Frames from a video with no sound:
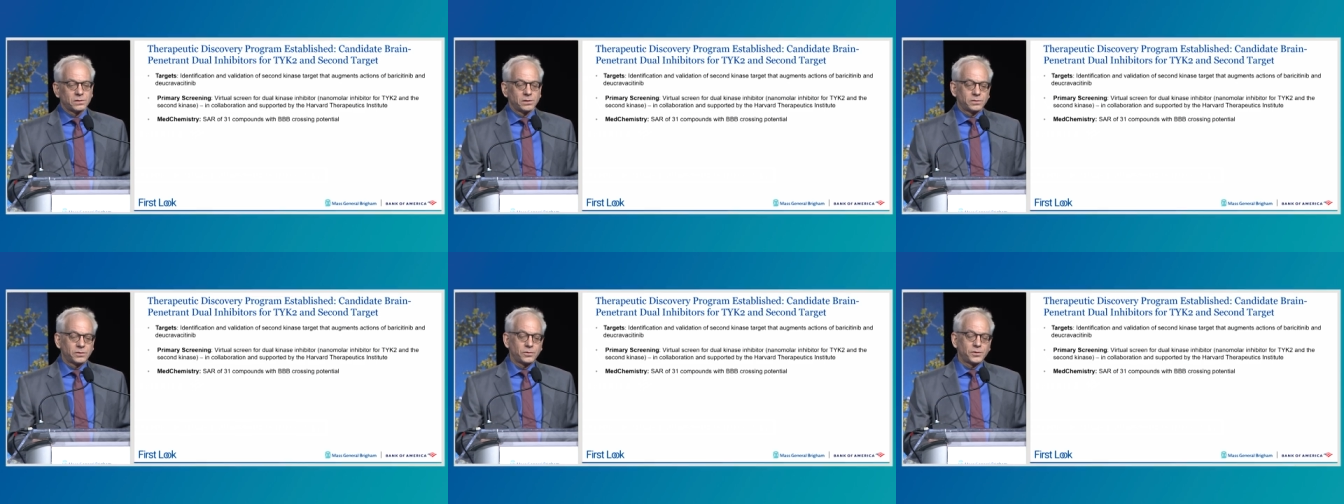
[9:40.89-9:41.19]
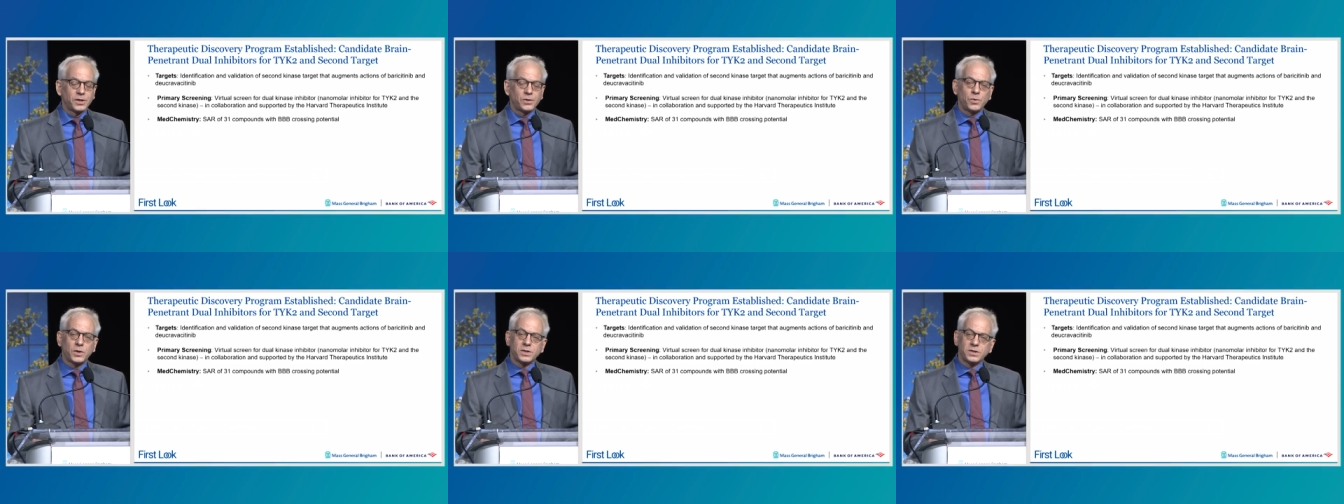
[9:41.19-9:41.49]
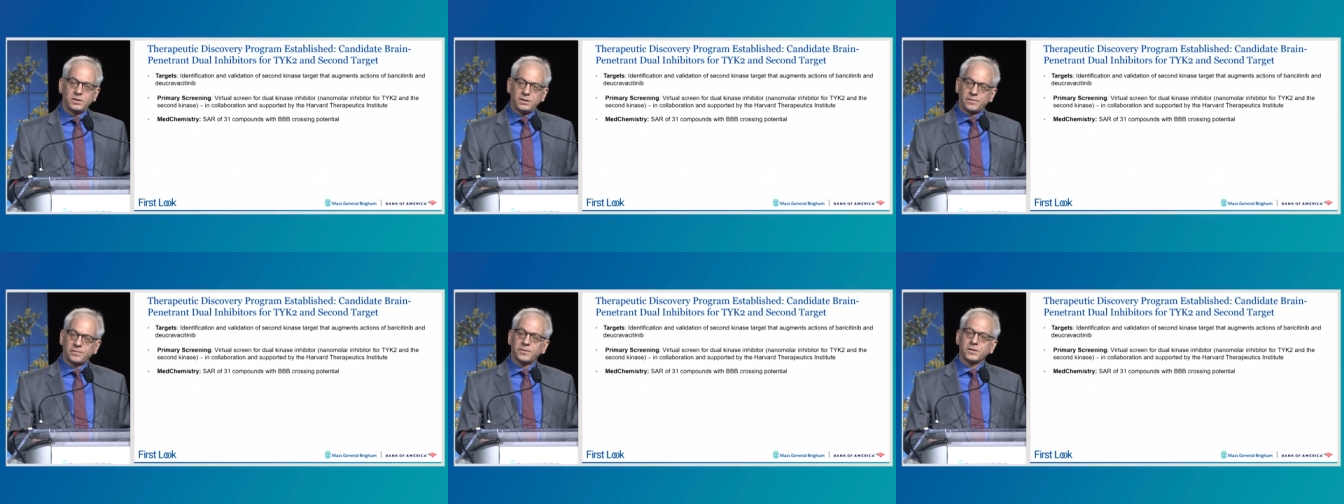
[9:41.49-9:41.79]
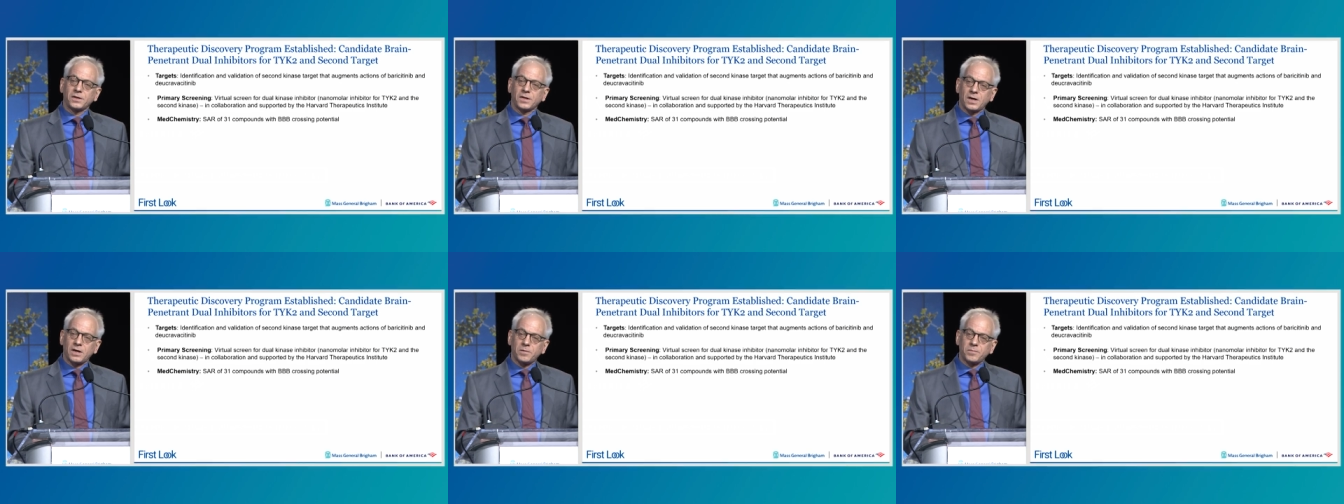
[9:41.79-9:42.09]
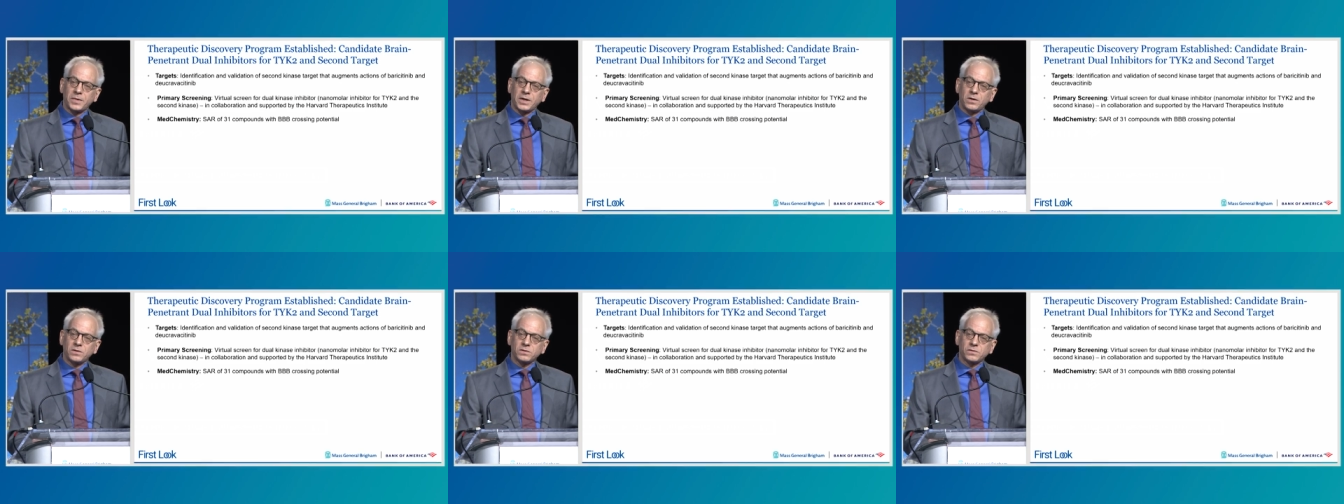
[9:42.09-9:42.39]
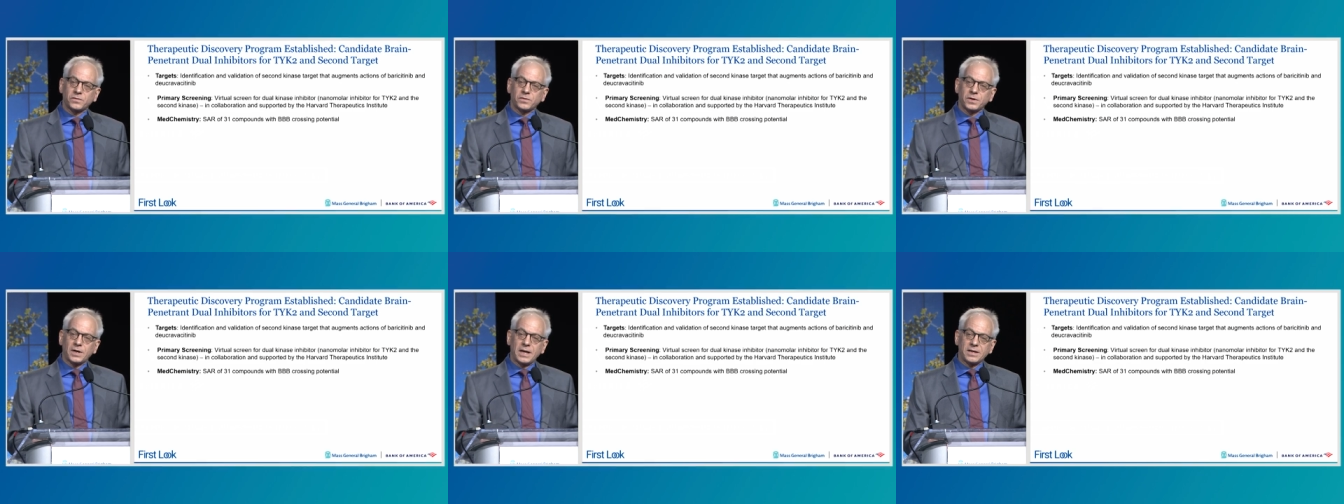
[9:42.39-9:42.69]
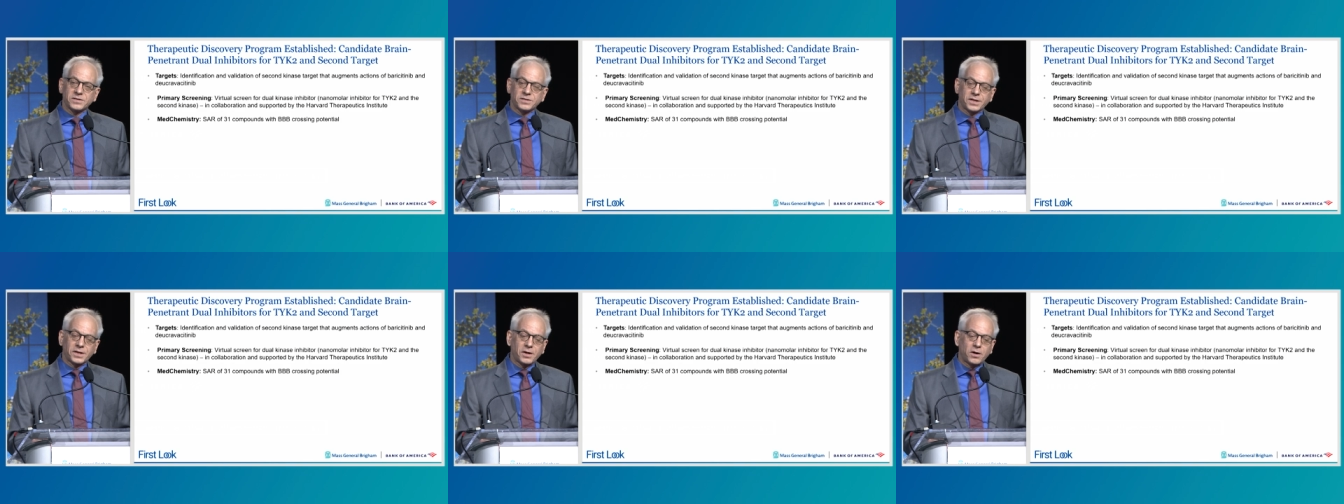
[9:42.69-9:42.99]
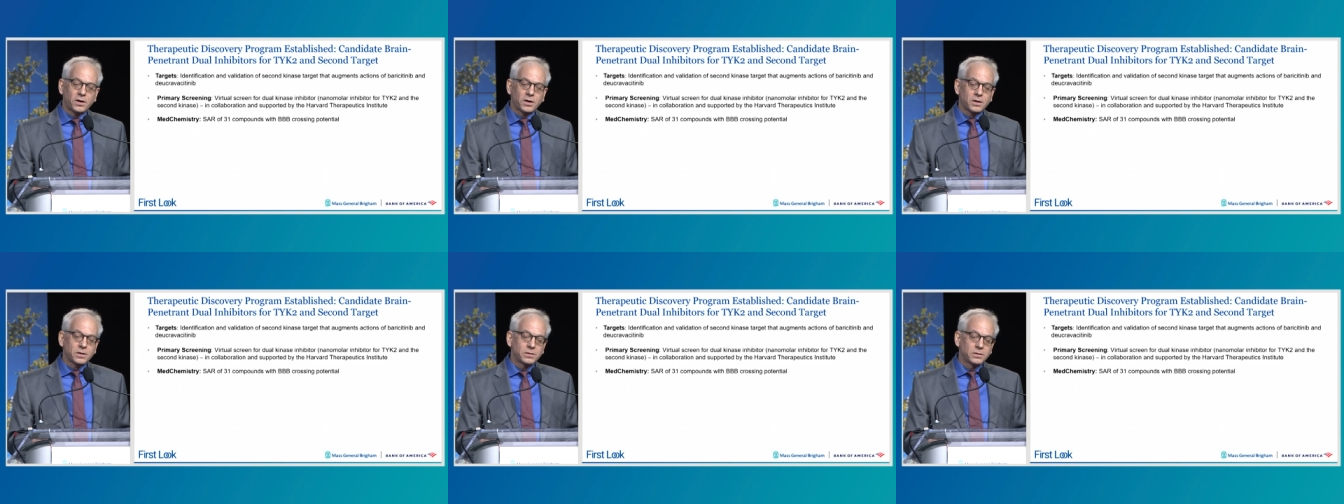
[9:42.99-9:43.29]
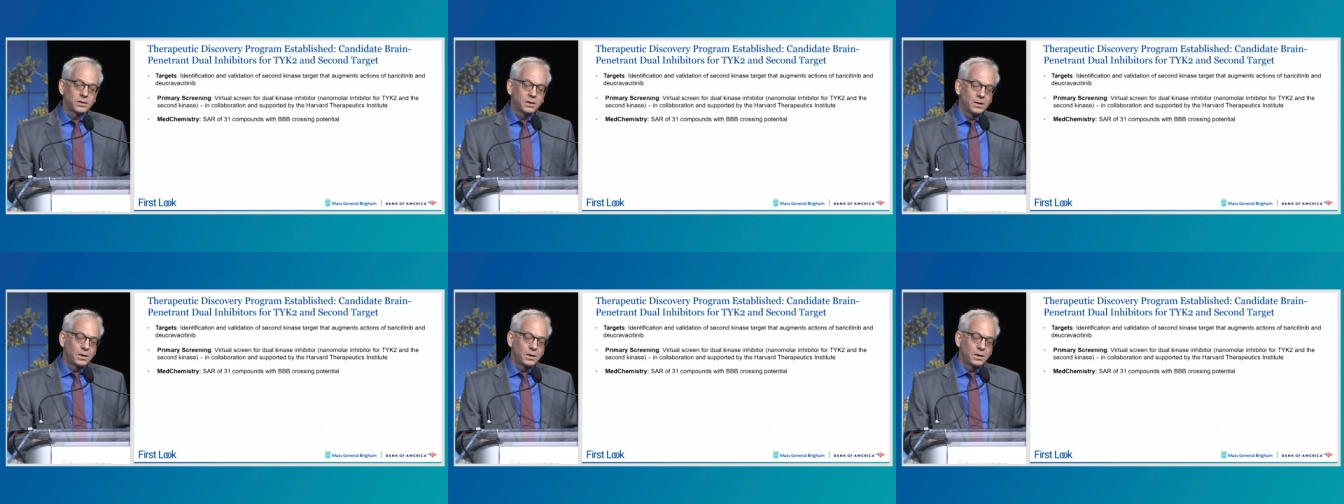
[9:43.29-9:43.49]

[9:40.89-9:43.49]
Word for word: 31 different compounds for SAR